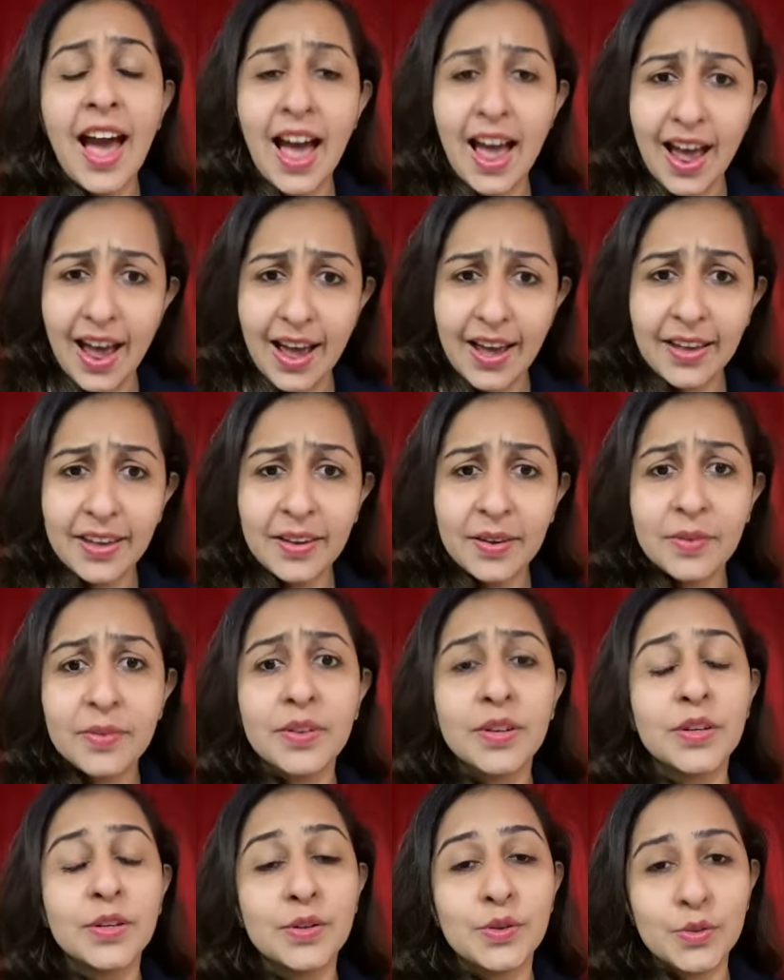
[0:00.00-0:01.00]
I,
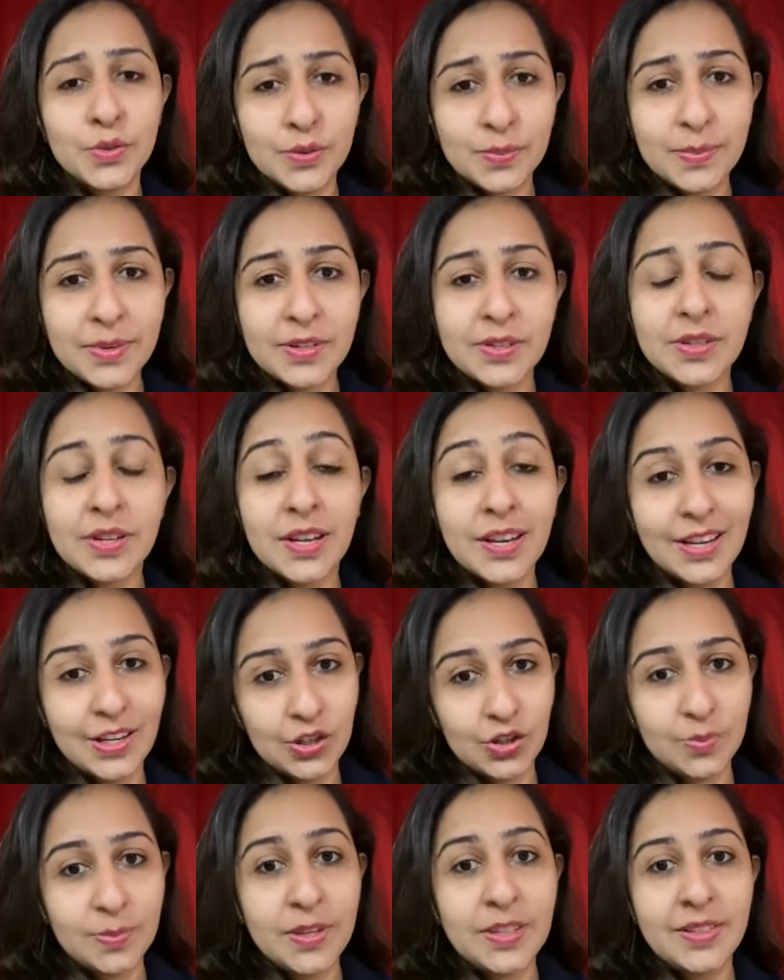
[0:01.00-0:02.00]
Toastmaster
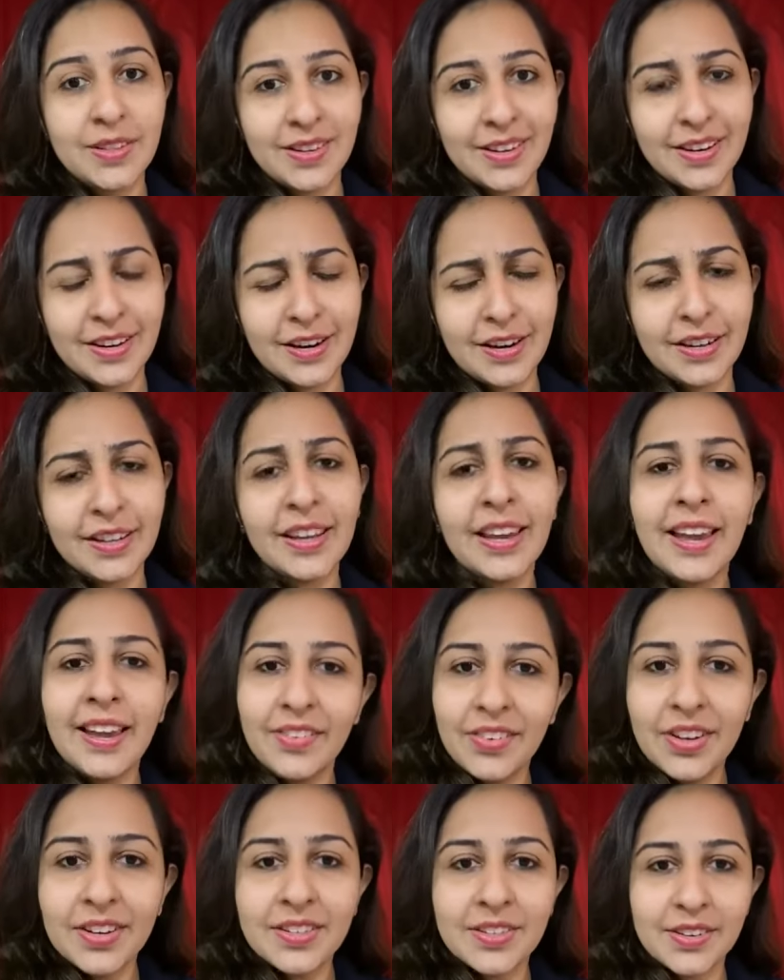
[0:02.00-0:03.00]
Heshma, Daryanani,
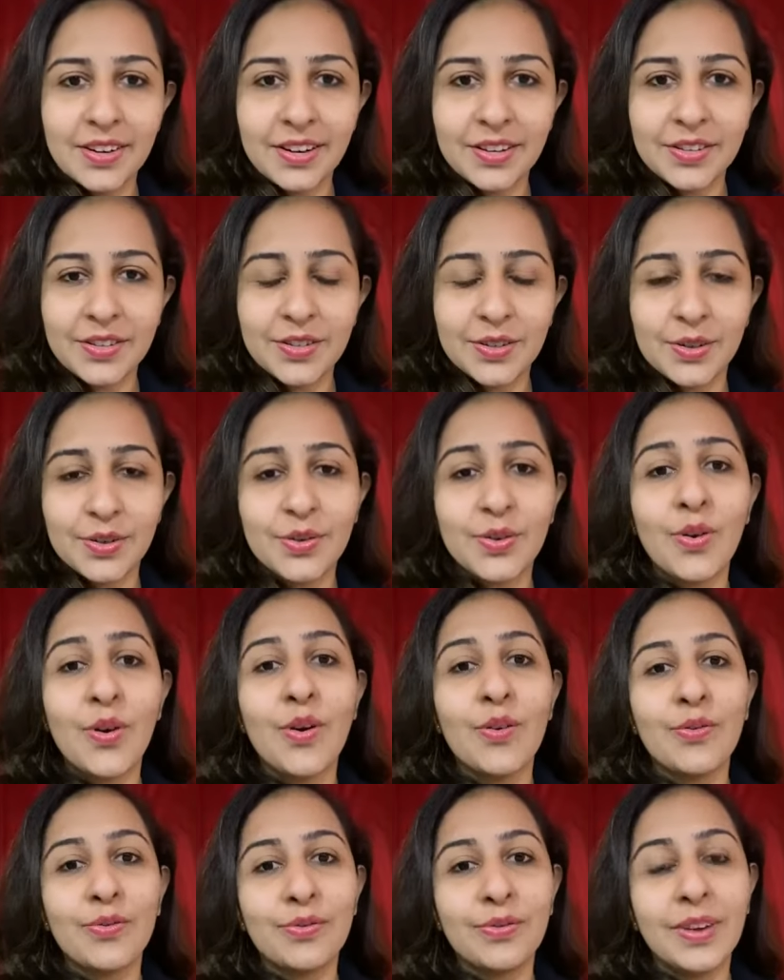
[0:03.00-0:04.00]
Area Director
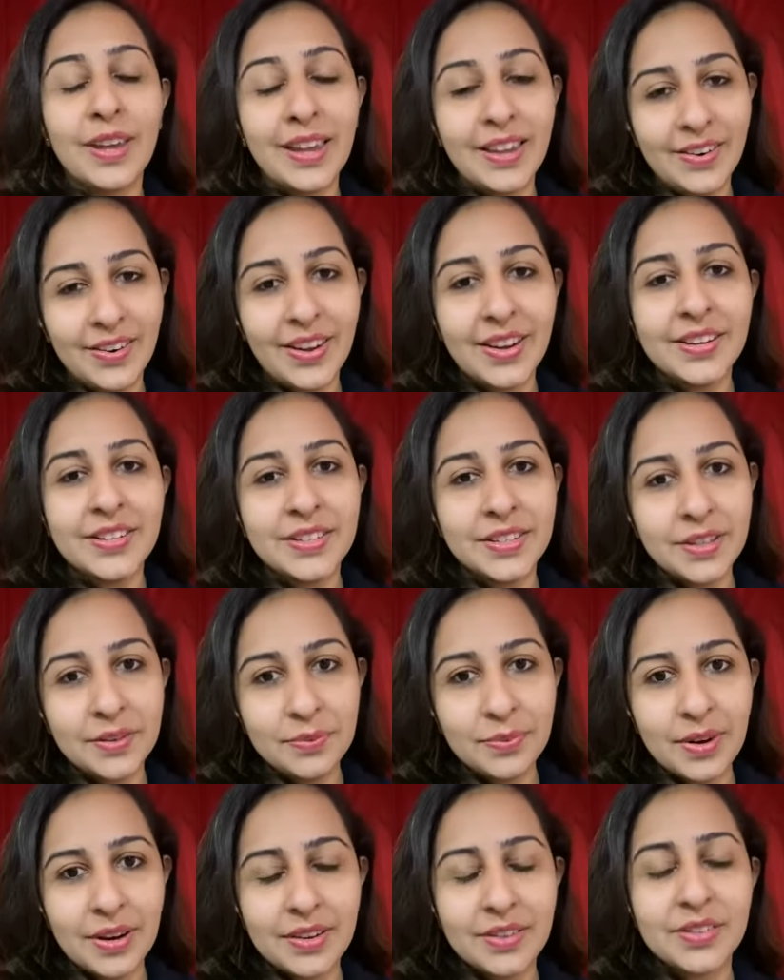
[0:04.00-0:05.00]
of Area
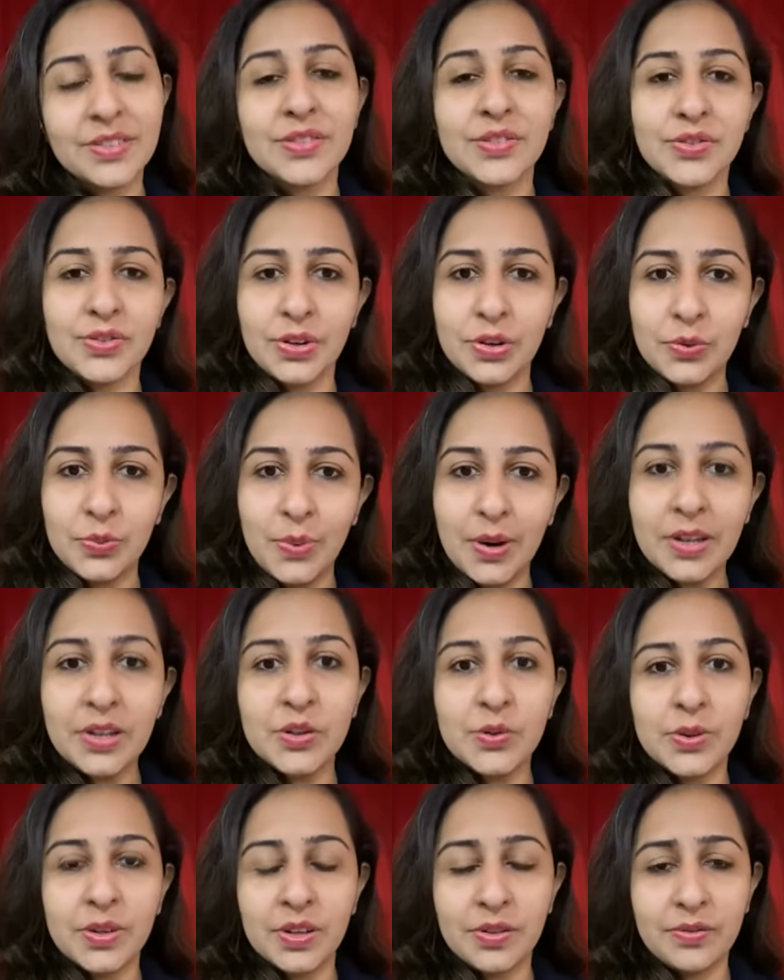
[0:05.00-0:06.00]
D1, District
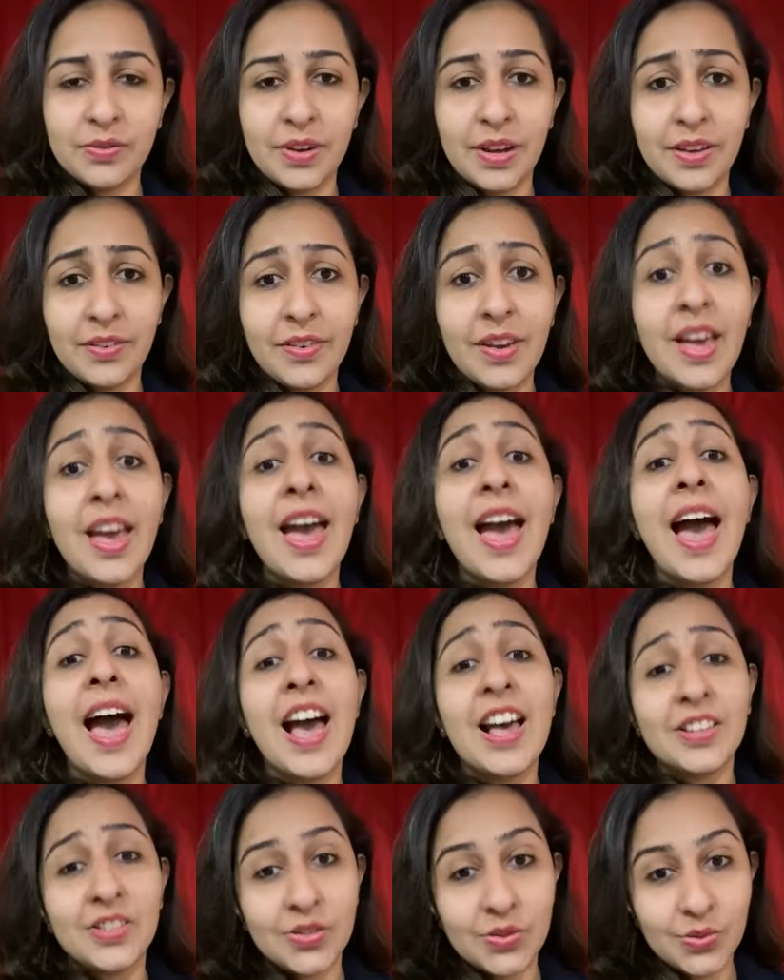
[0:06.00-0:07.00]
125,
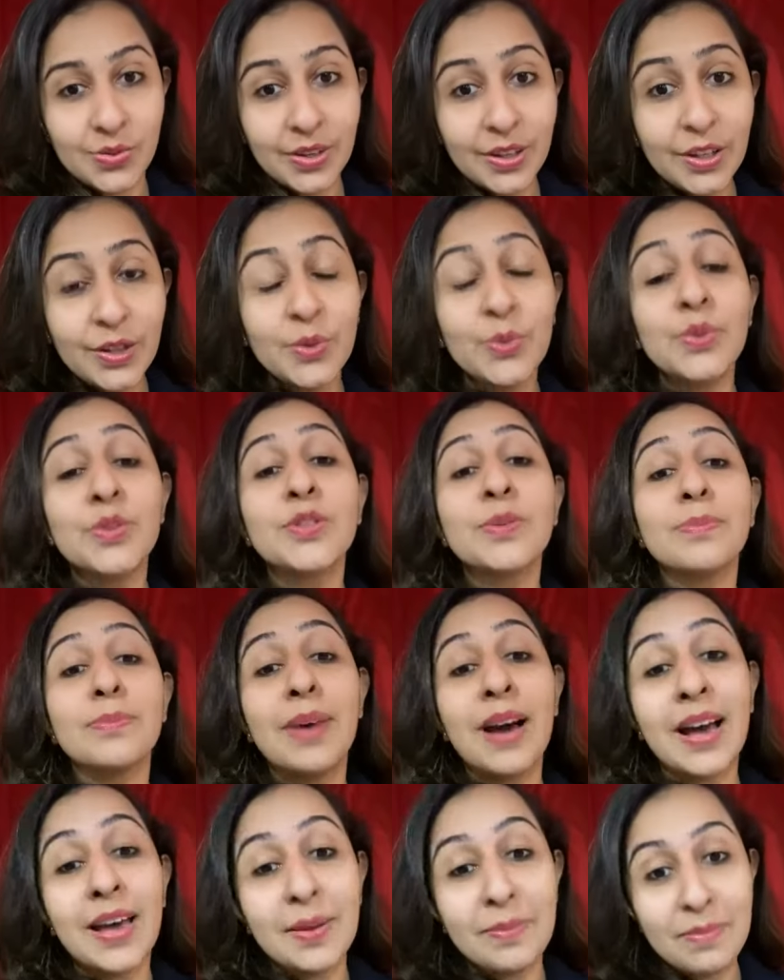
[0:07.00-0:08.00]
has renewed
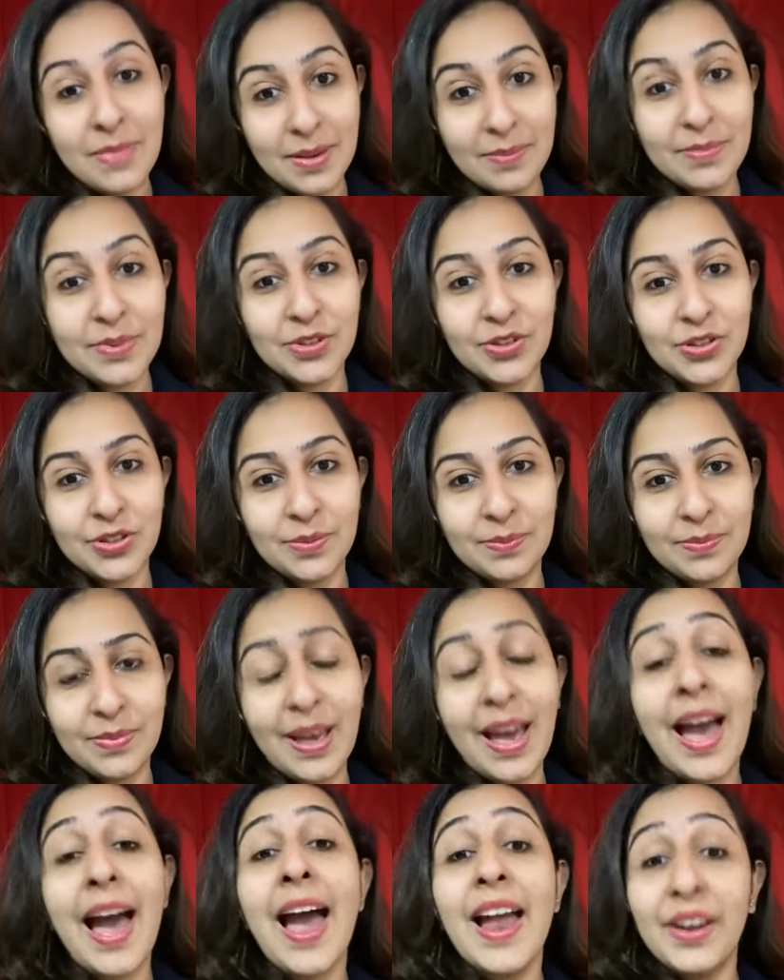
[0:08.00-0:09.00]
my membership
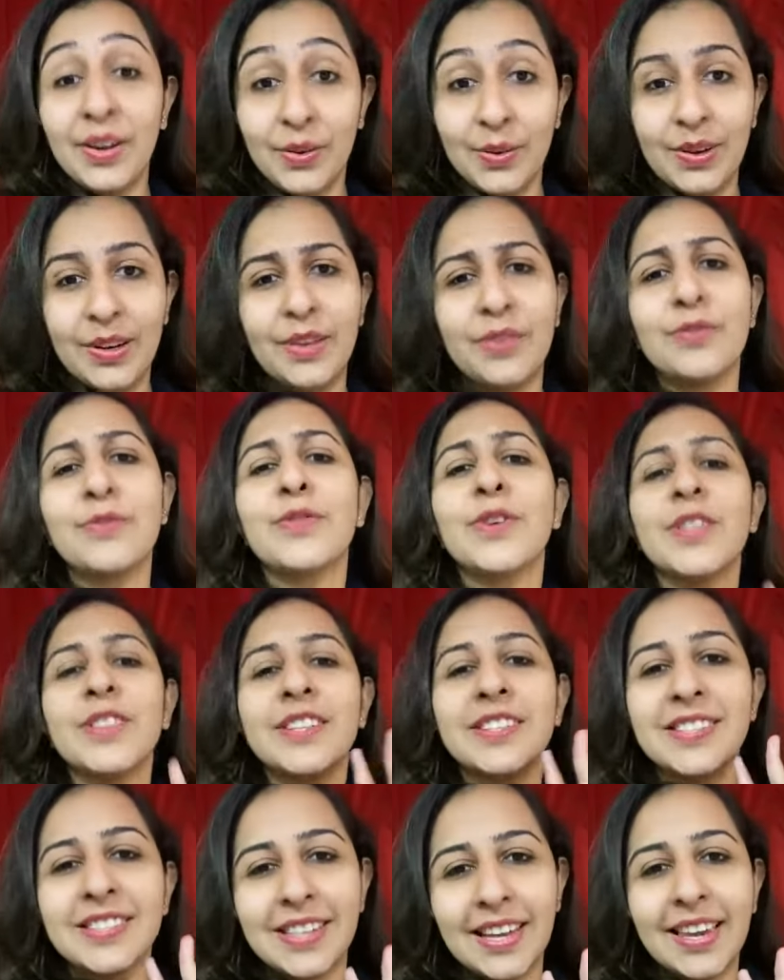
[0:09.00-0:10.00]
annually for the
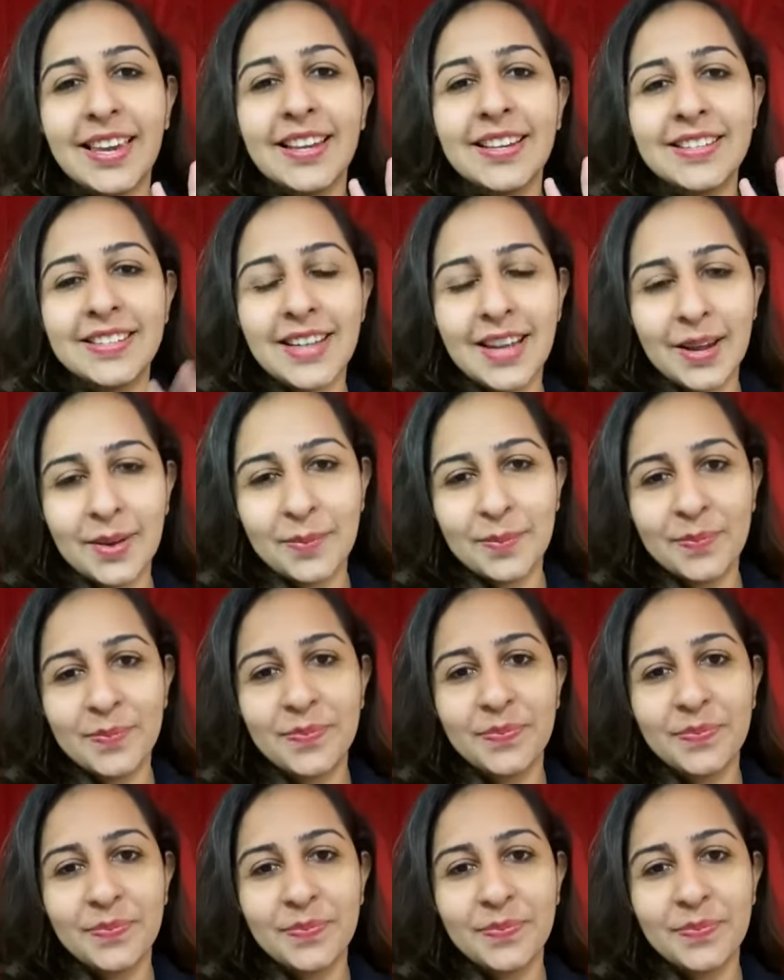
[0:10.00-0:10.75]
second time.